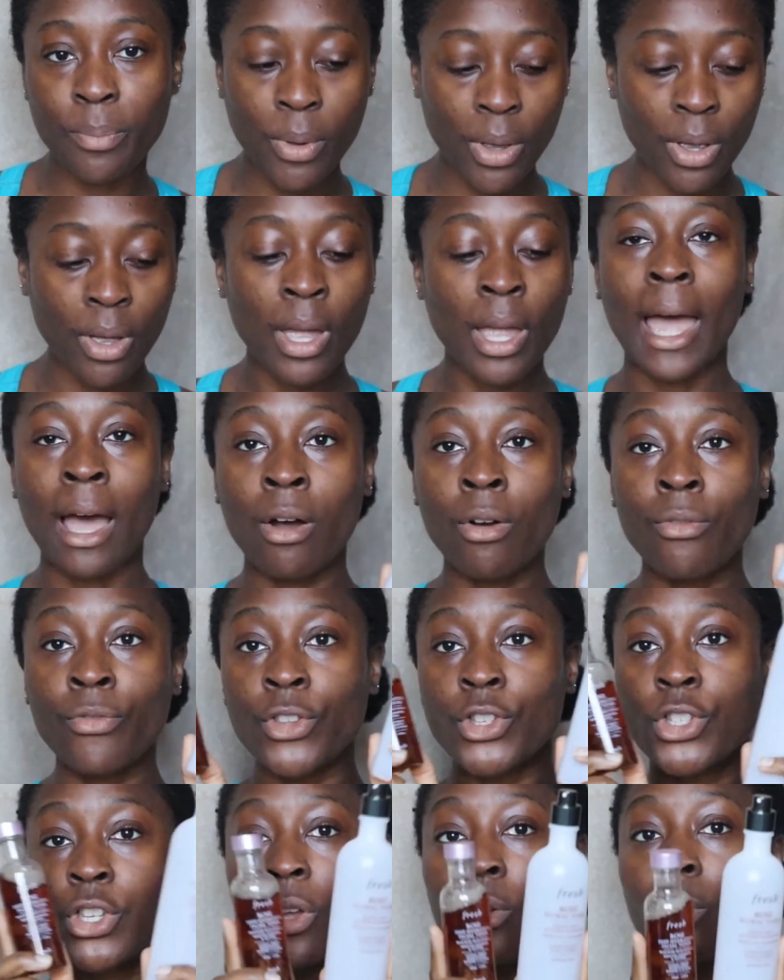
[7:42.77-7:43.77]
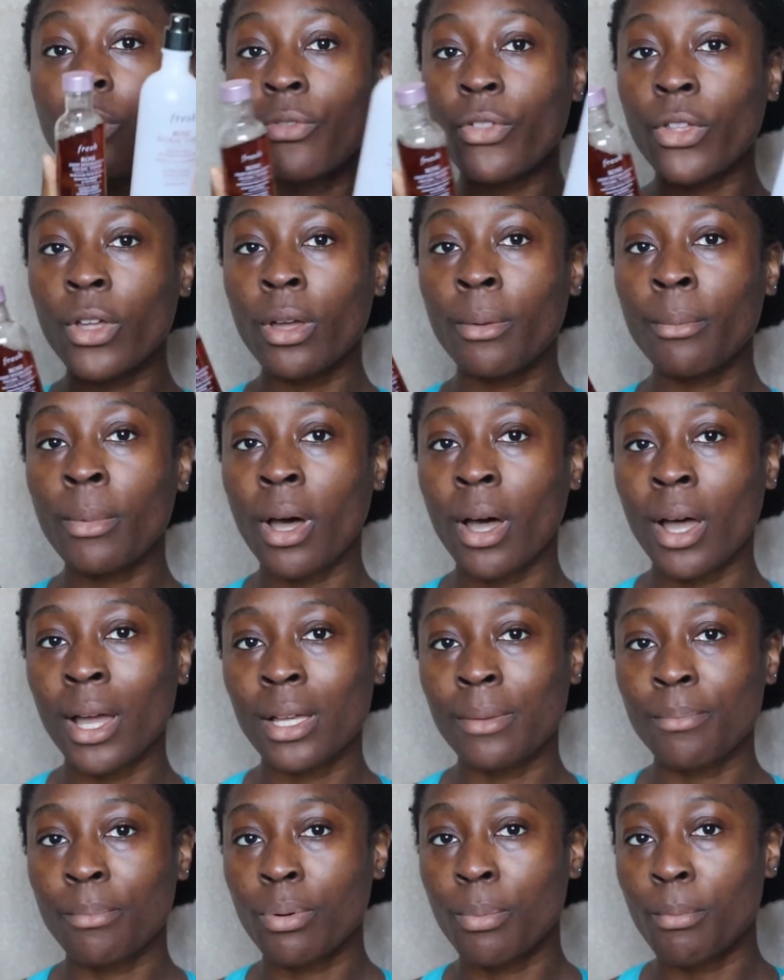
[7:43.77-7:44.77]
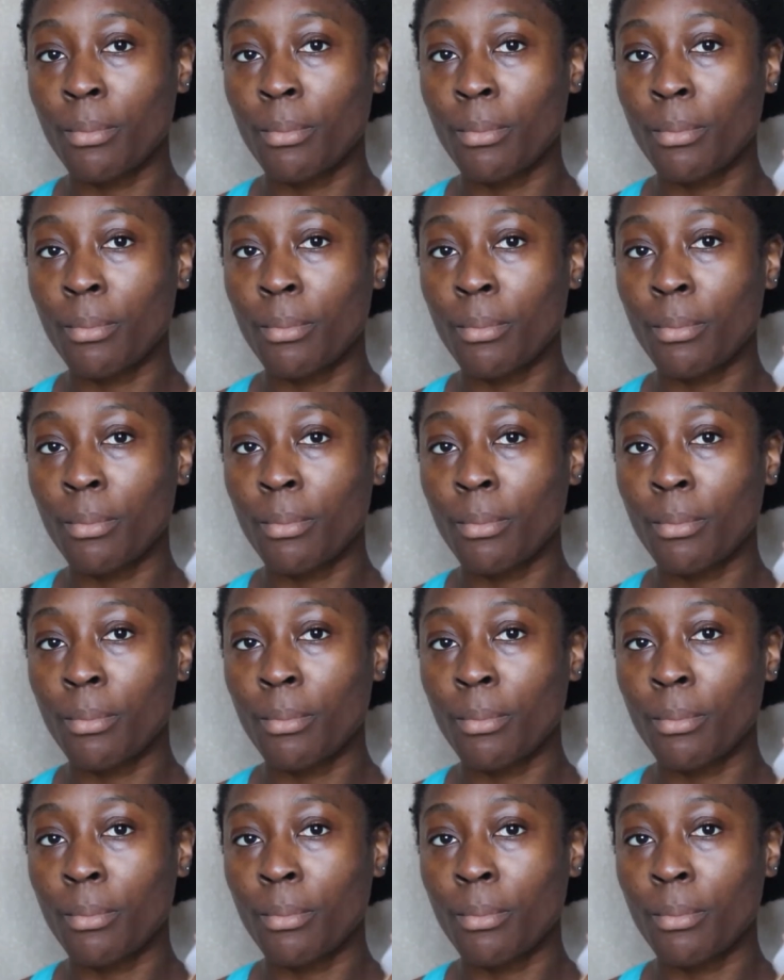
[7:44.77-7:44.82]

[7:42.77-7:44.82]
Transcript: But out of the two of them, I